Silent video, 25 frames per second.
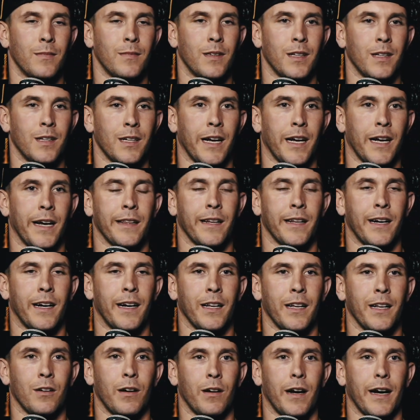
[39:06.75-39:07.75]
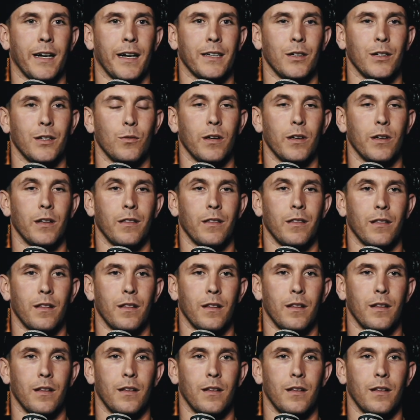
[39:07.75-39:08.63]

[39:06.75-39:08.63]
the guy that I interacted with.